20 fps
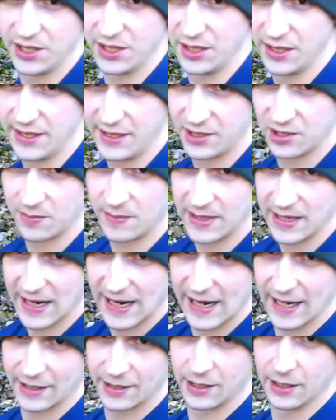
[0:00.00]
You need to be
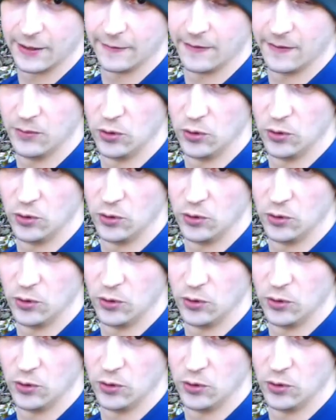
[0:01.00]
active and